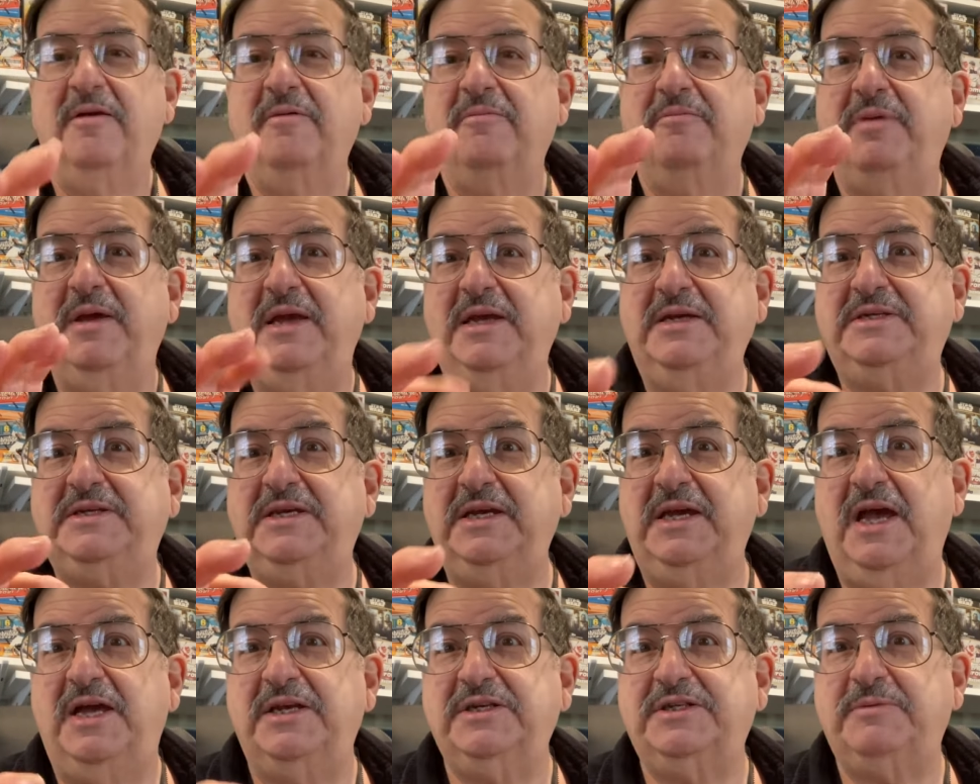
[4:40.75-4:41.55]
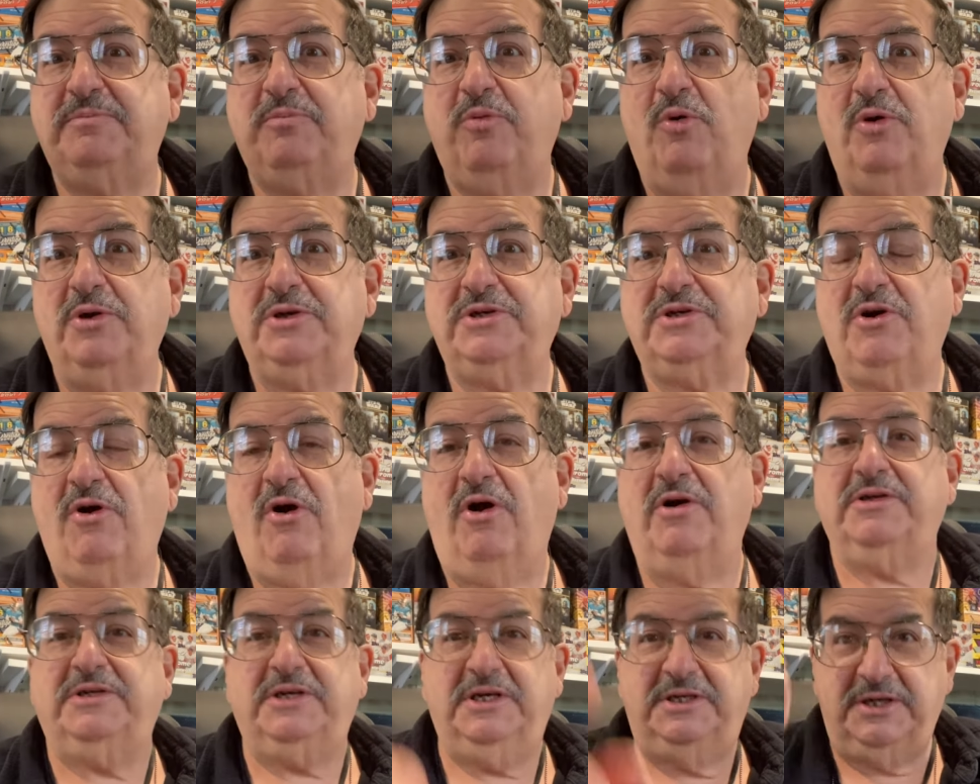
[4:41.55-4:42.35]
BCS Sports
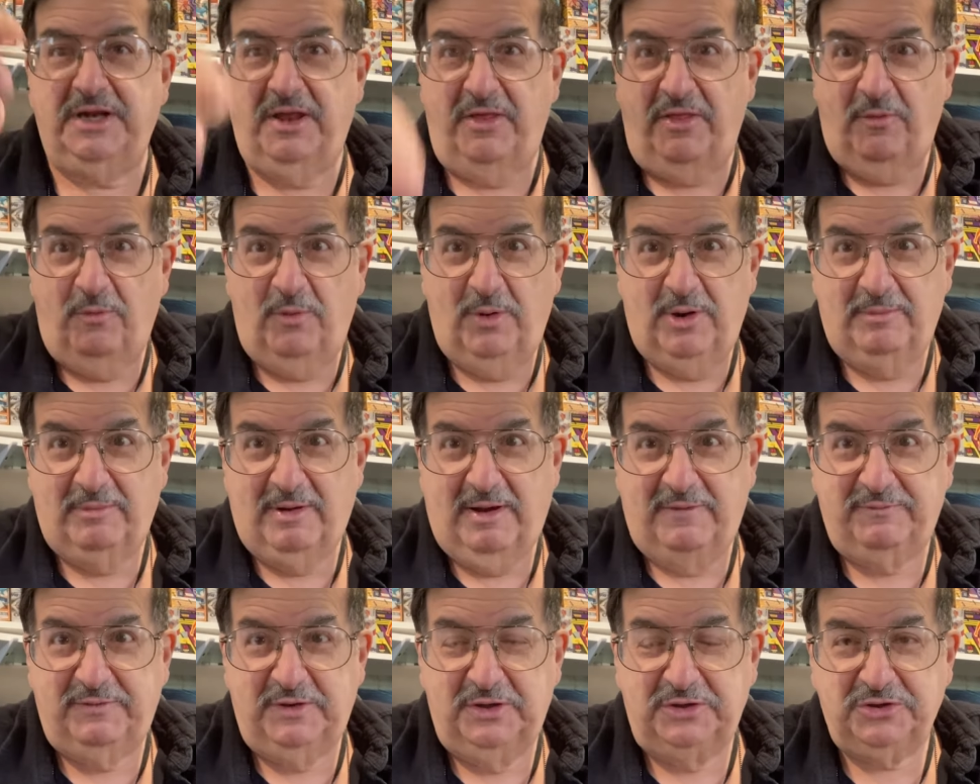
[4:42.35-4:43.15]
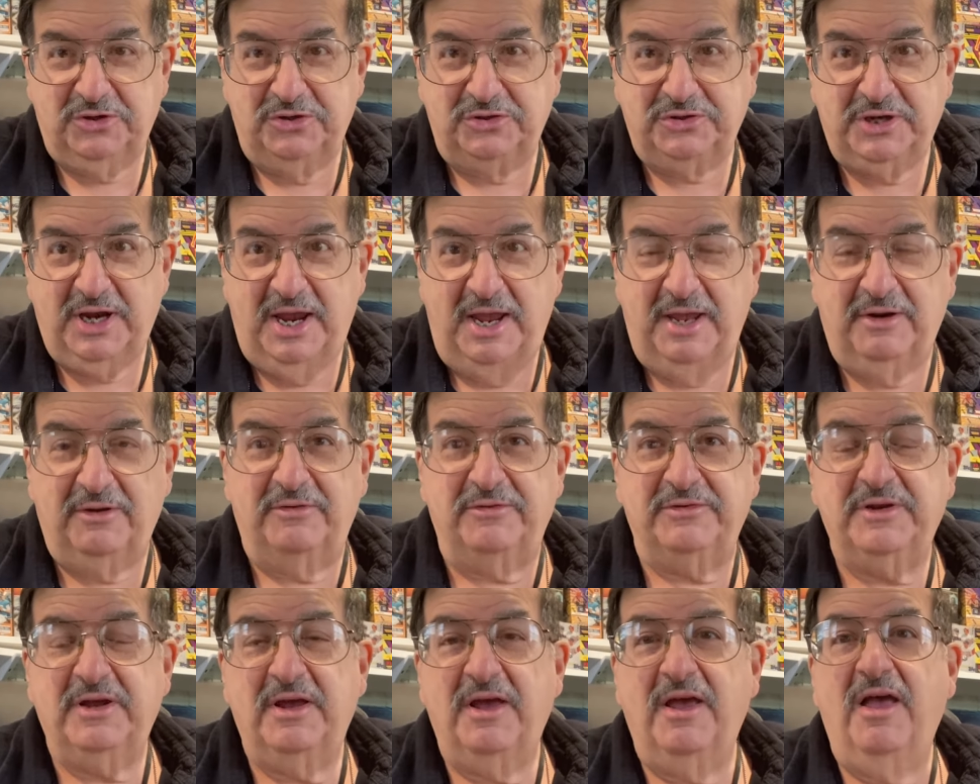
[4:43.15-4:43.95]
Cards. He's another one of my featured
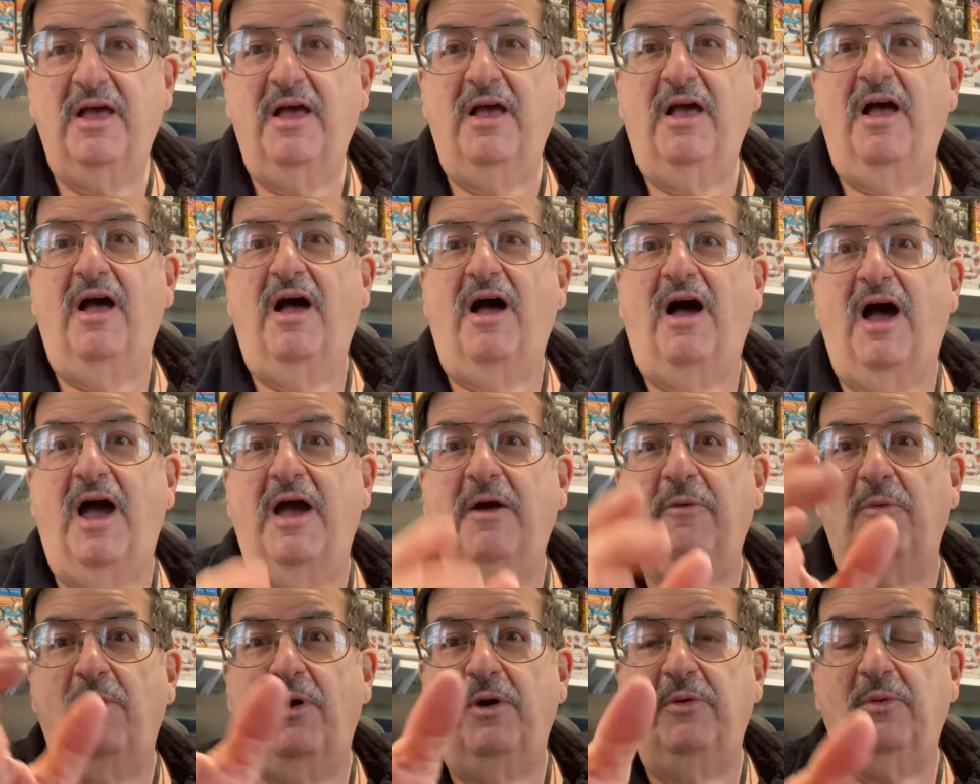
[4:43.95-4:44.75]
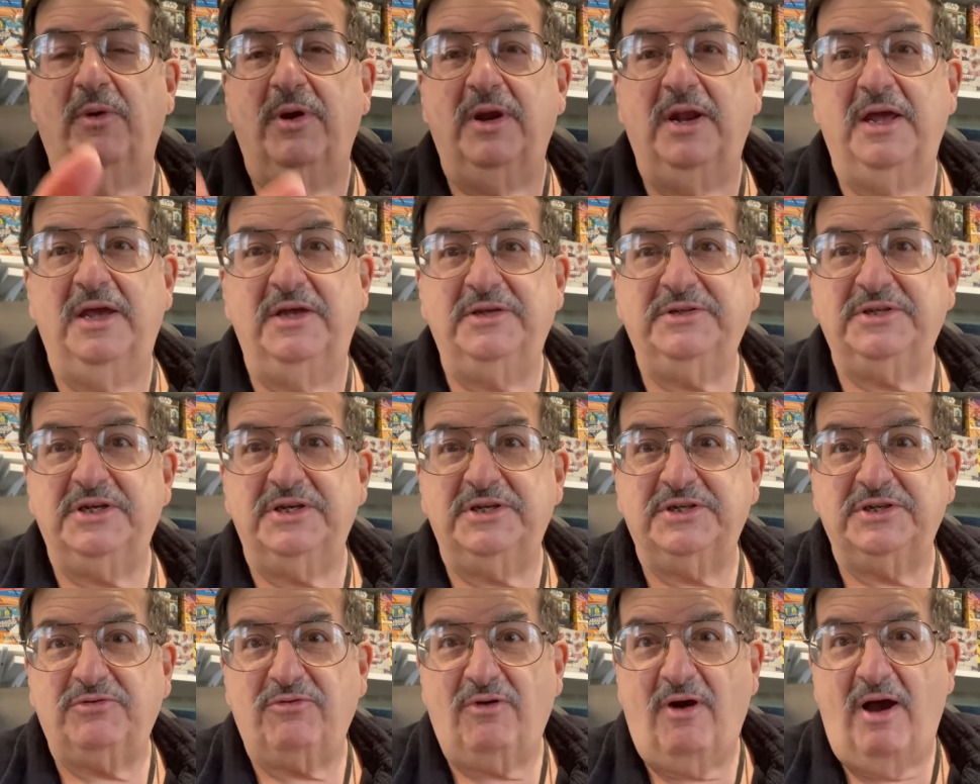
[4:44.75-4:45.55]
channels. I won one of his
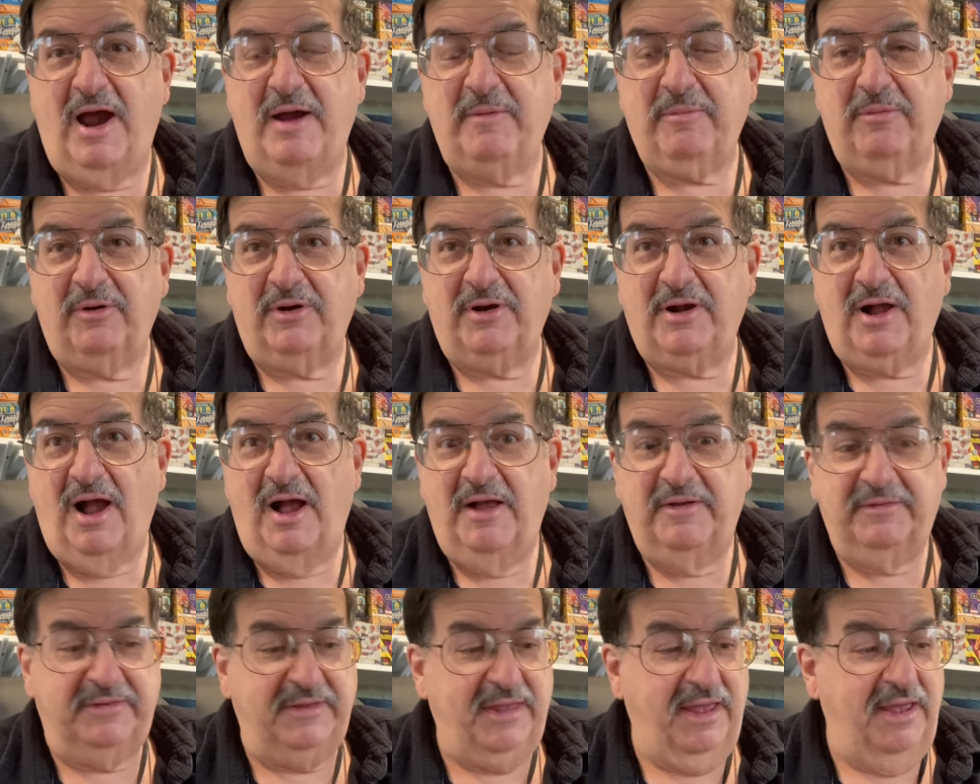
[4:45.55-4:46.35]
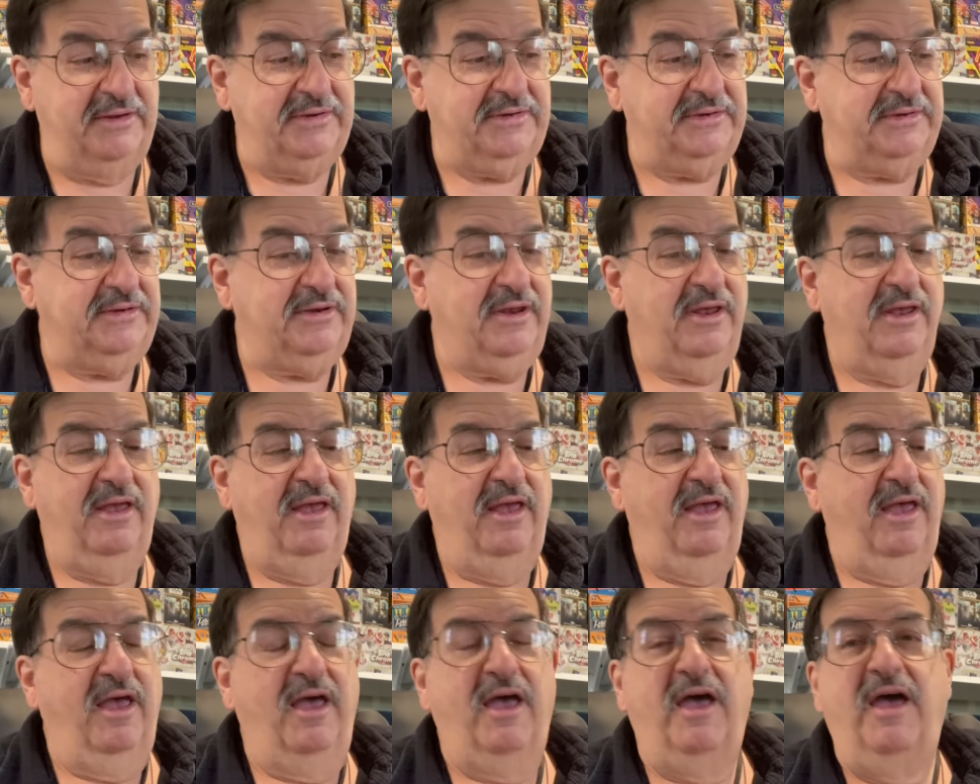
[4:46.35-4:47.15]
subscriber contests,
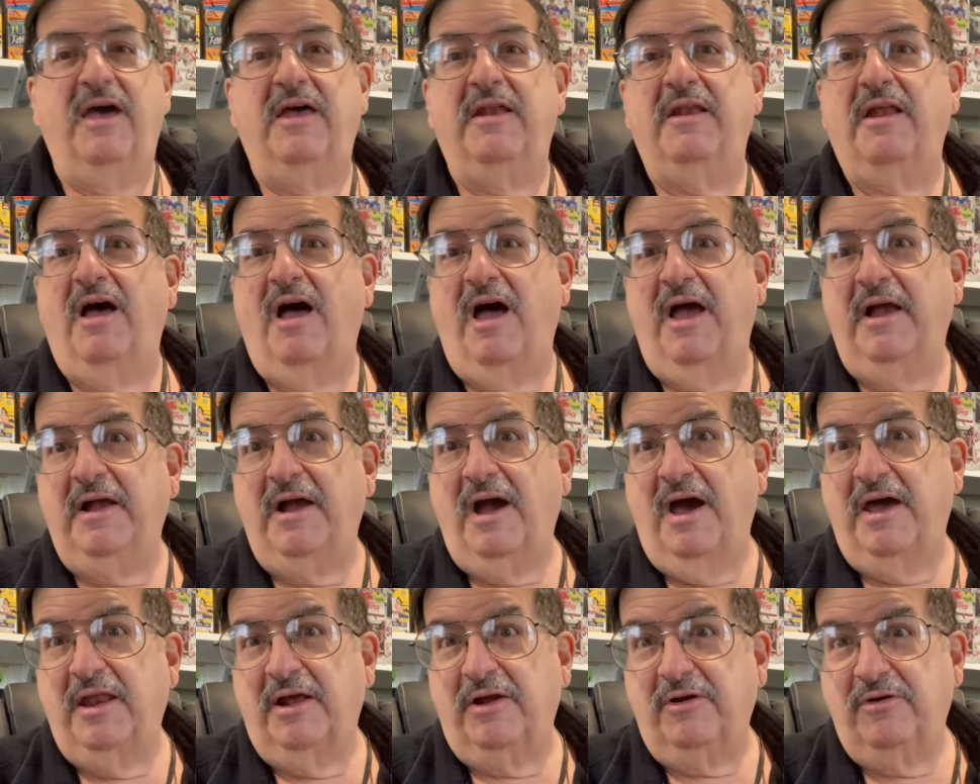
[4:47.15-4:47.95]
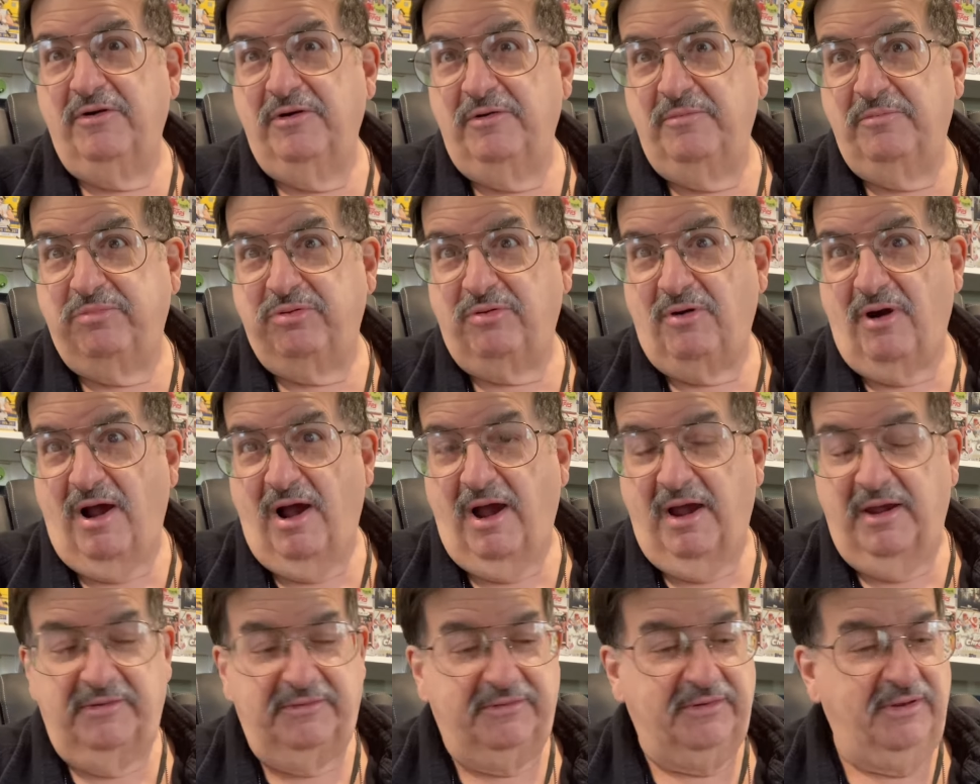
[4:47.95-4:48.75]
and I got a good
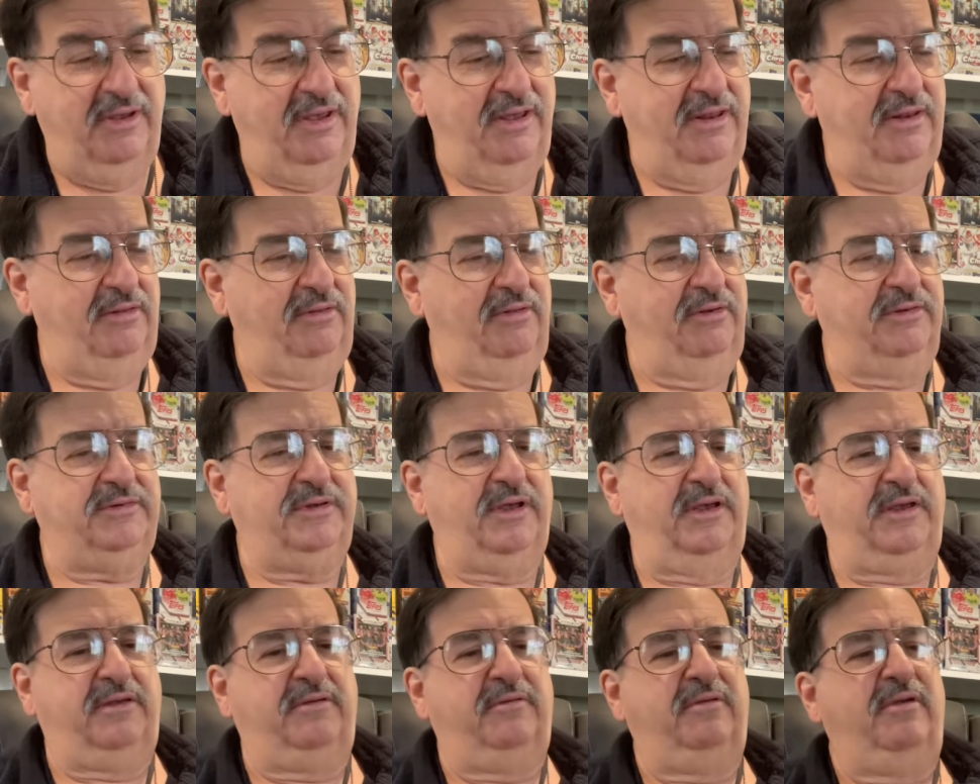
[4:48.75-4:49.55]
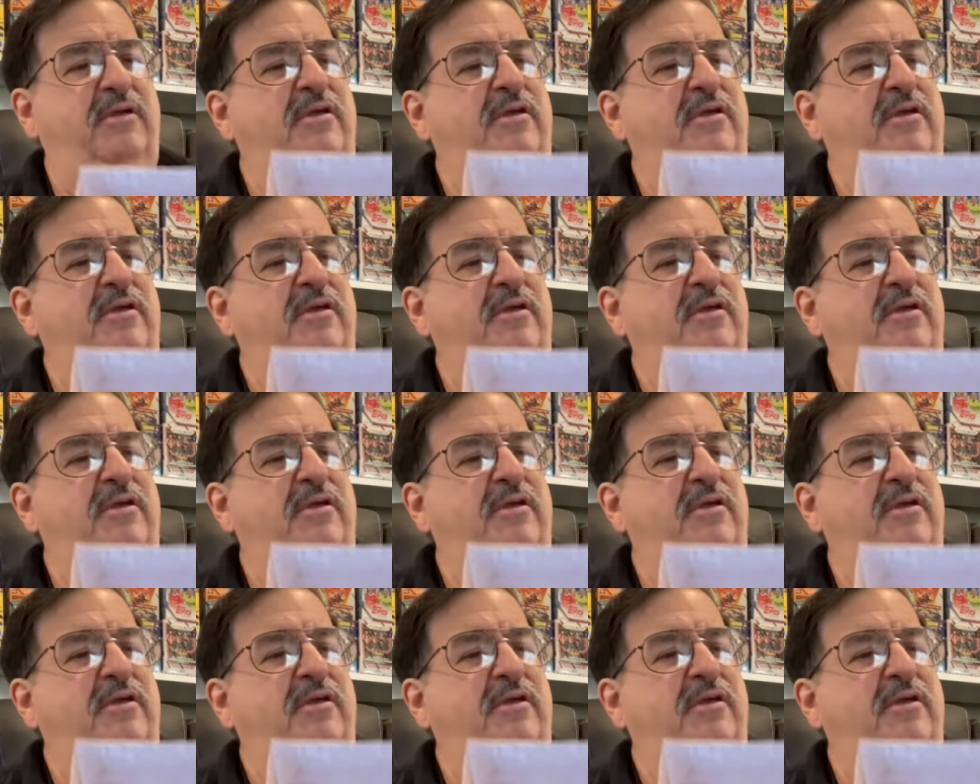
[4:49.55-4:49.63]
prize. And it looks like